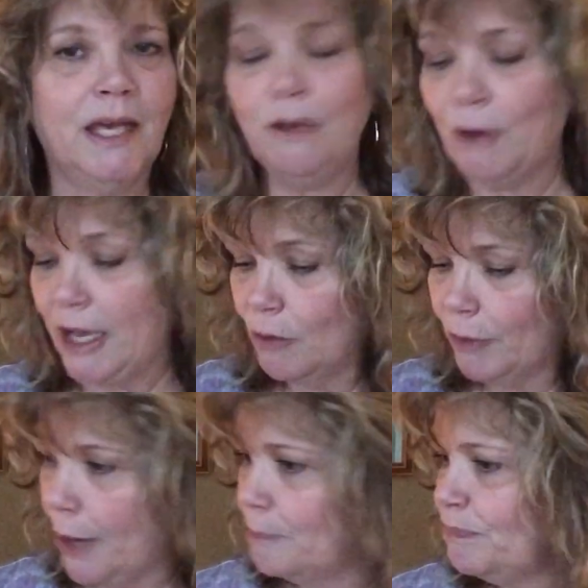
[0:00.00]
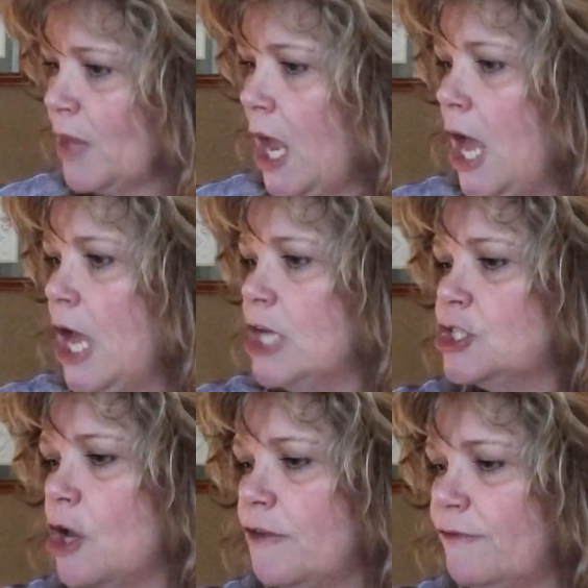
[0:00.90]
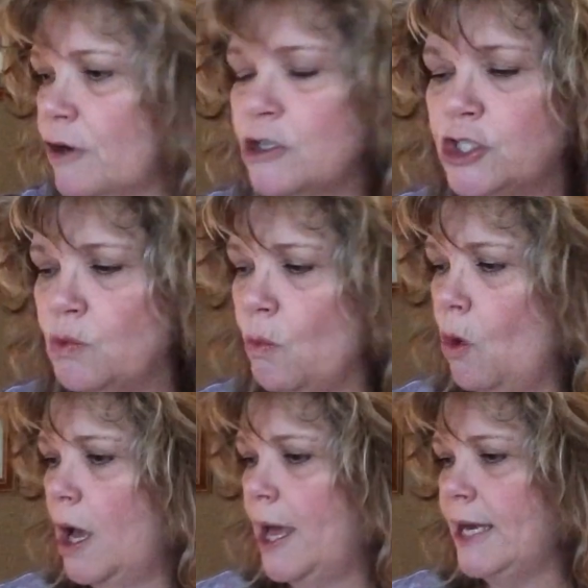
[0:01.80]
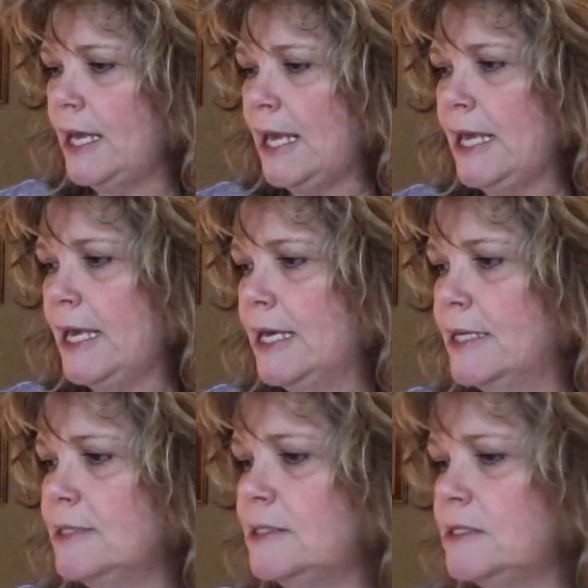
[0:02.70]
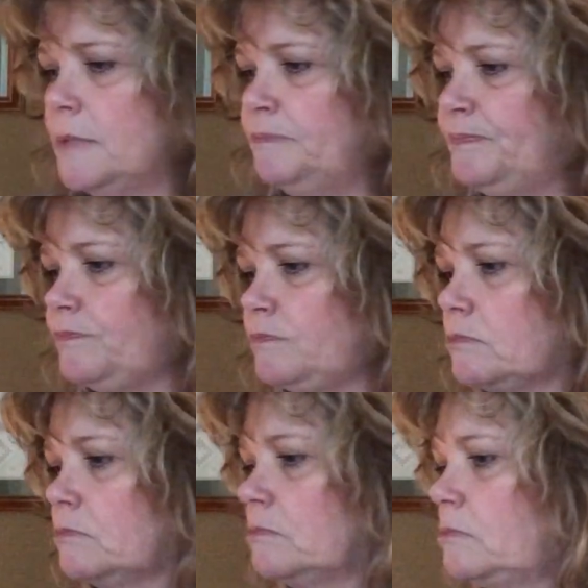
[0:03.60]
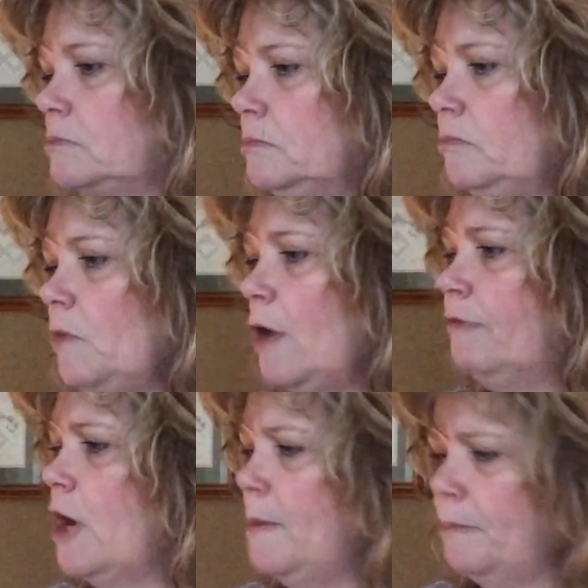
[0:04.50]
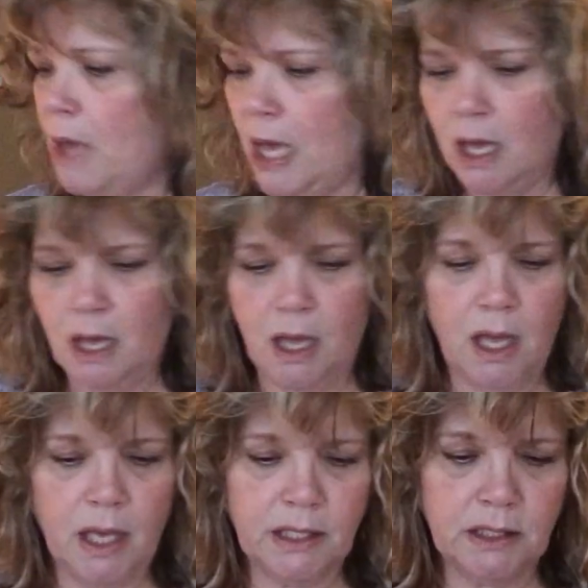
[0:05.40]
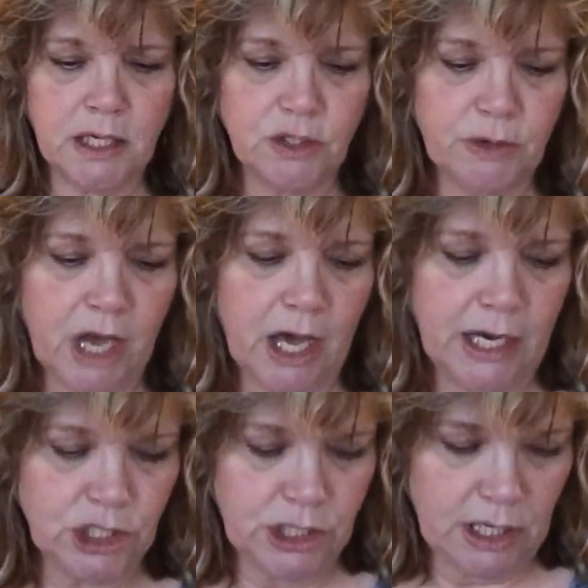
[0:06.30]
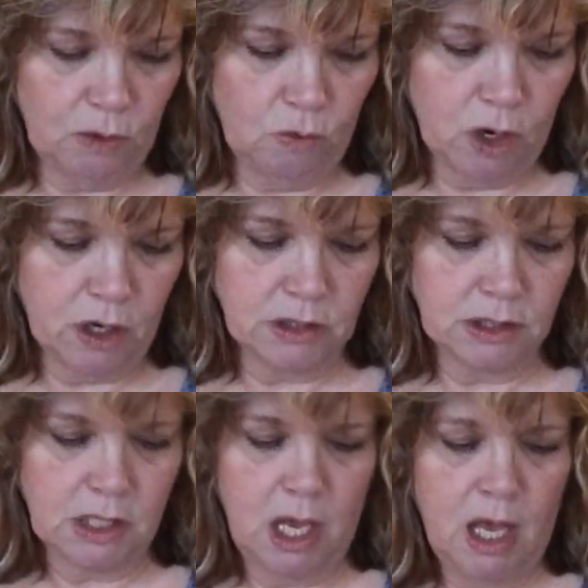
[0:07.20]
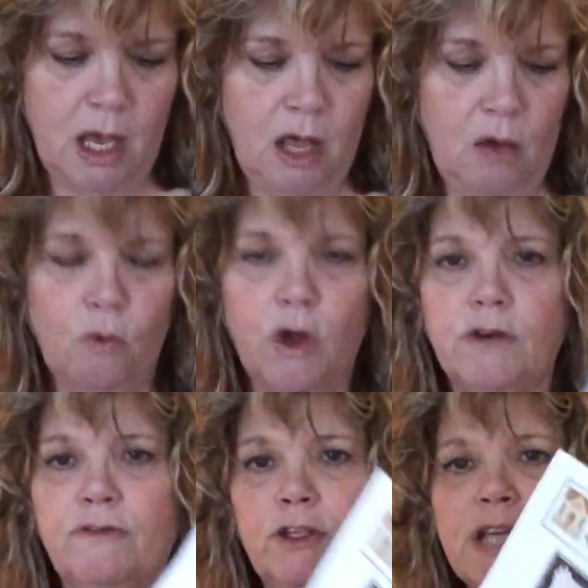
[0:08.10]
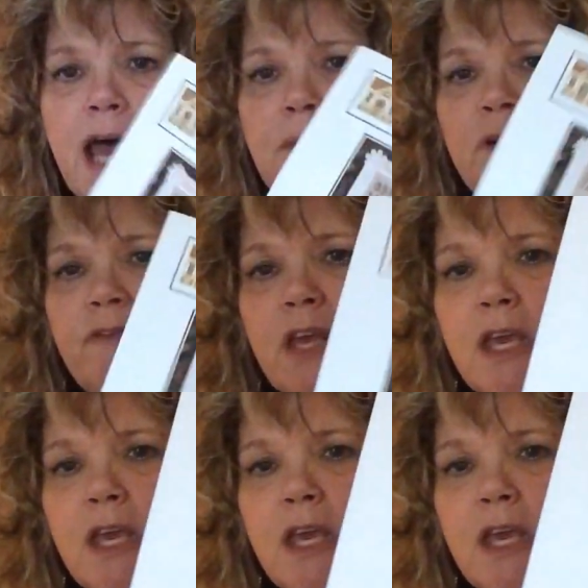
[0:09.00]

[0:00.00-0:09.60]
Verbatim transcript: anyway, here we go. So the first one is from Country Cottage Needleworks. Wonderful time of the